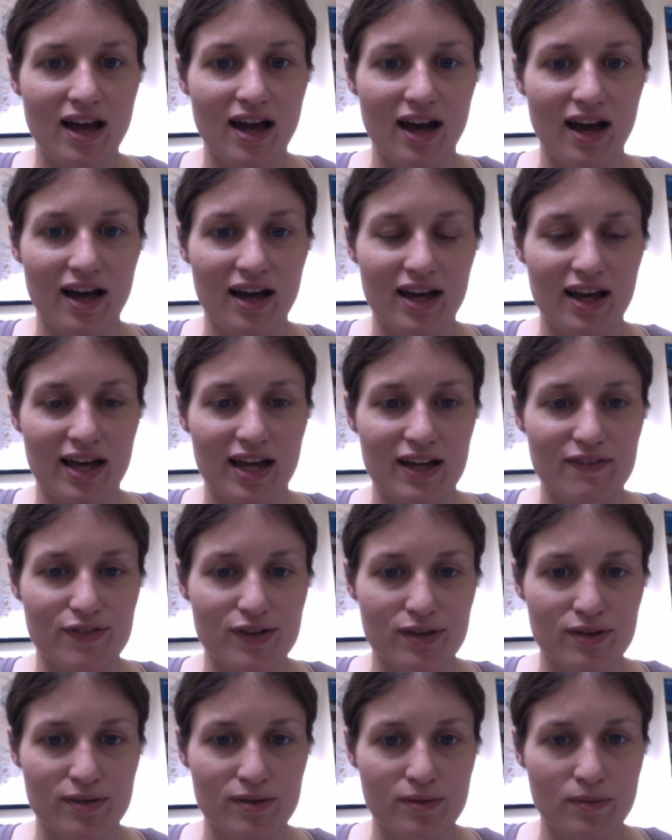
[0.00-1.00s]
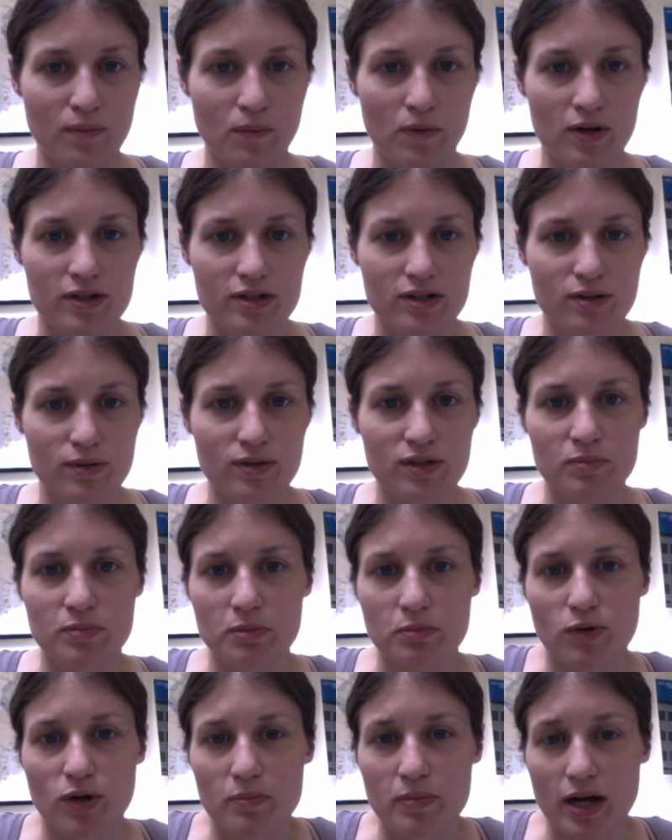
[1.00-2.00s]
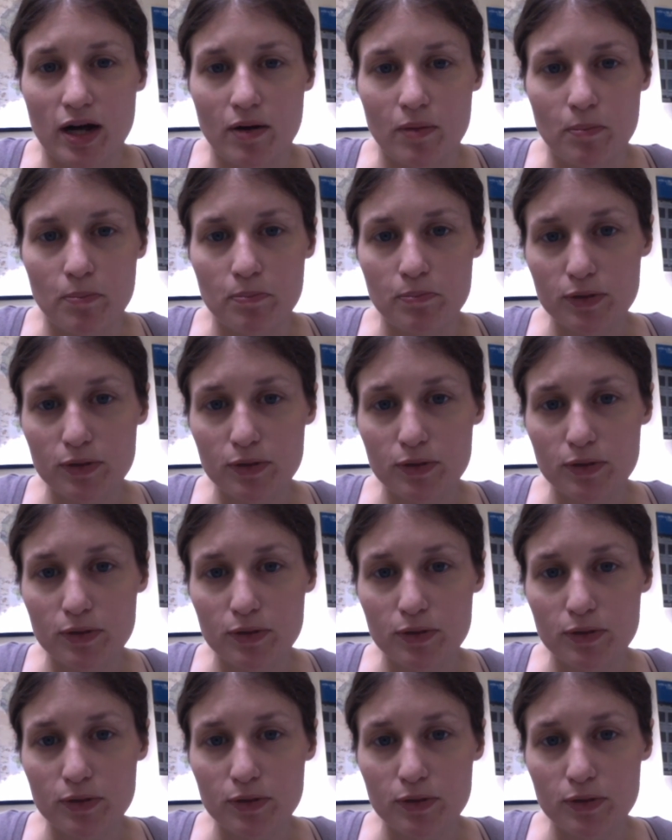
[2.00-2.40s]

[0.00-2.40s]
If you want to know a little bit more about